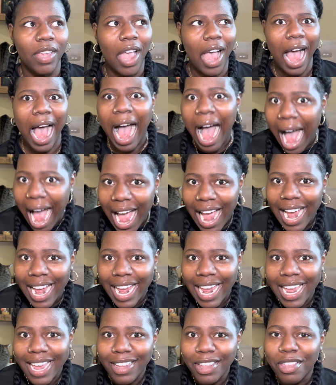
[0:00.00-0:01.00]

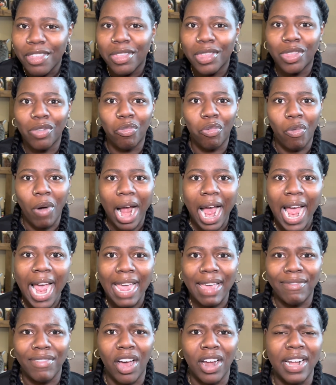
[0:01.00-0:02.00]
I
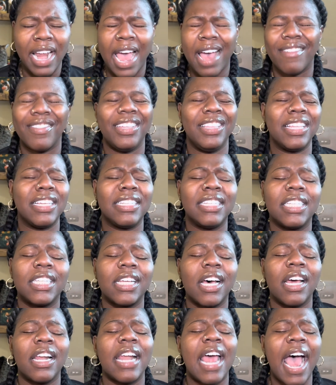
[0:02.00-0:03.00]
thrive on having the
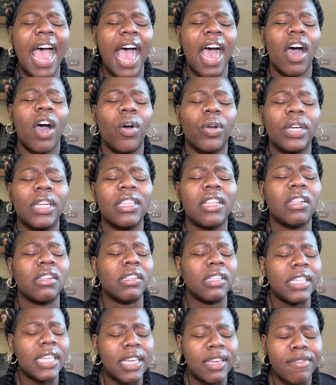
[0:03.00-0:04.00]
sun out and the
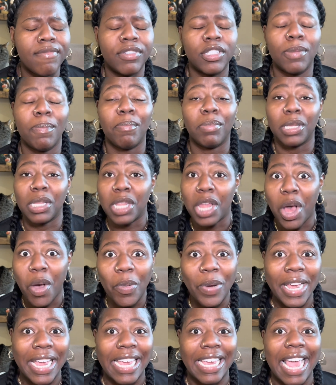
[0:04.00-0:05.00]
leaves
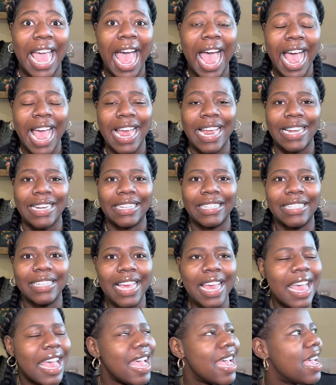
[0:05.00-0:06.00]
blowing and
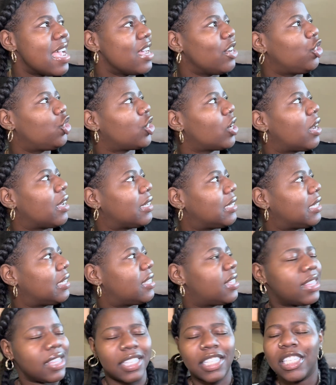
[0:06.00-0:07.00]

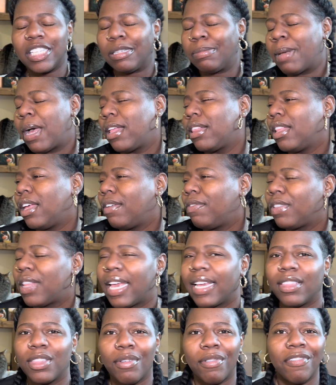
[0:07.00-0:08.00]
just the smell of
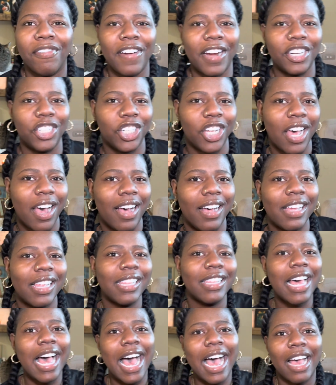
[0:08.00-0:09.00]
like the fresh cut
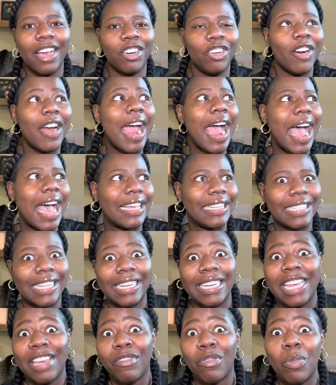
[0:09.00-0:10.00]
grass.
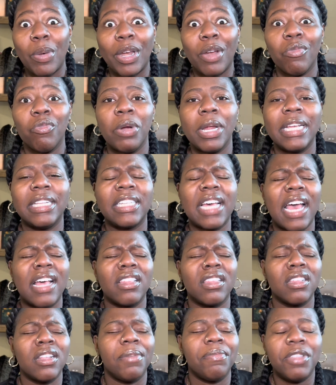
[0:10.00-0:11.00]
And even when it rains, I
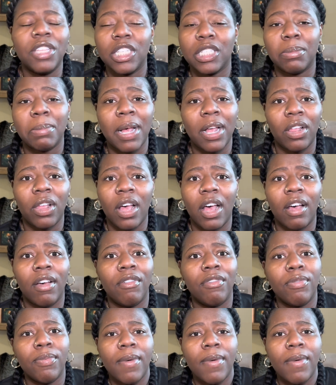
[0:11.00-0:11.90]
love the smell of